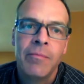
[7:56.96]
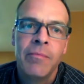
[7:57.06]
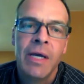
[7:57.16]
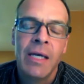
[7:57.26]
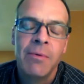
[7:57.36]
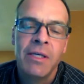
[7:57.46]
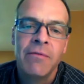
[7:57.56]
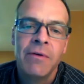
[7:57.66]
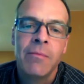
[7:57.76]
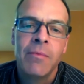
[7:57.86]
maybe
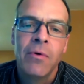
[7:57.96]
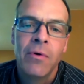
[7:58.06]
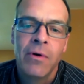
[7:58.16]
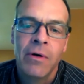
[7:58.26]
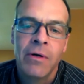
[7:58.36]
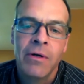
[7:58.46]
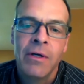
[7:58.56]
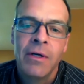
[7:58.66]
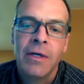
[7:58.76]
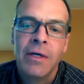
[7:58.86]
even more
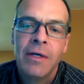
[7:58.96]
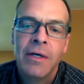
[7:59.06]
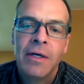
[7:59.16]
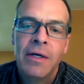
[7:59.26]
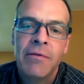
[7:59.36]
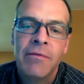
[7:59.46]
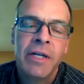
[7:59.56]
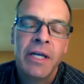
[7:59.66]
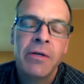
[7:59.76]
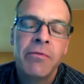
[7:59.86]
of a
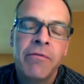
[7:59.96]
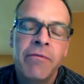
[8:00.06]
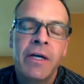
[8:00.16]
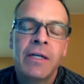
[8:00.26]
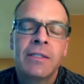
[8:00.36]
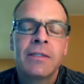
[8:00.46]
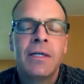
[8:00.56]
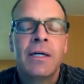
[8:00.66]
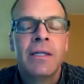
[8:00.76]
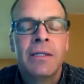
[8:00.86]
negative effect
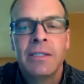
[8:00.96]
on